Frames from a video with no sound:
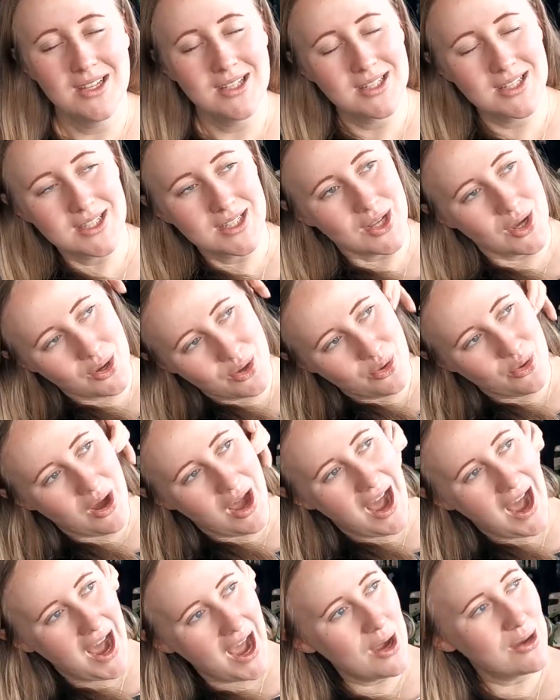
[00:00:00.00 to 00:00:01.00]

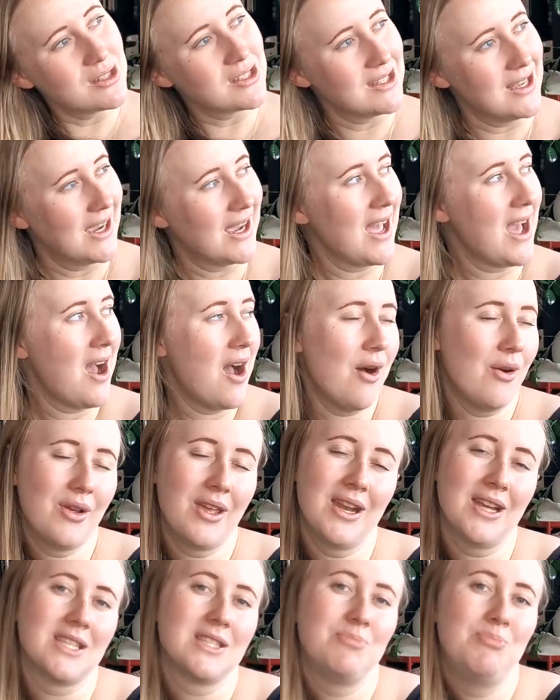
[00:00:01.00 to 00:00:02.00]
So I was like, how
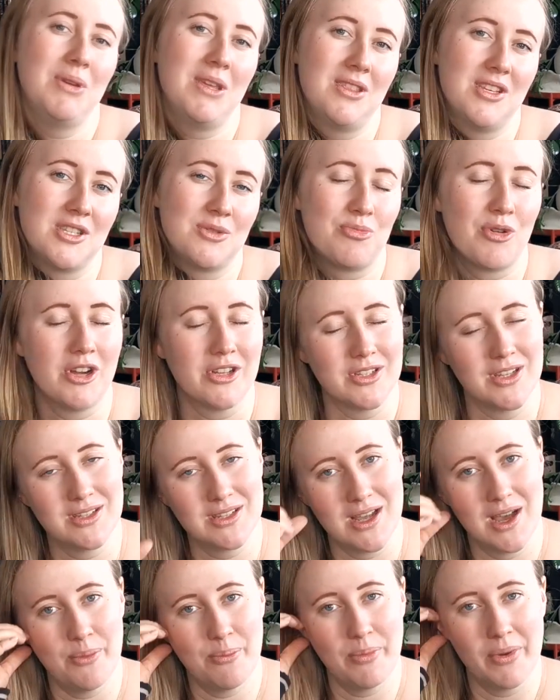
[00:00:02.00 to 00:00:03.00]
can I speed this
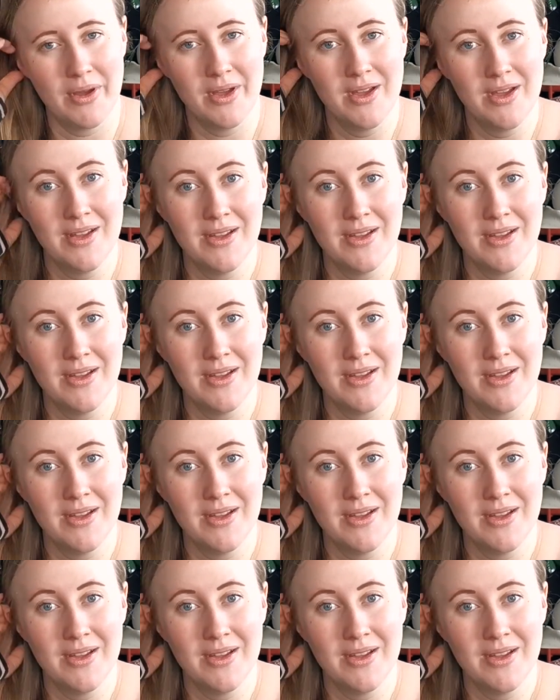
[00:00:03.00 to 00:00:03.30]
process up?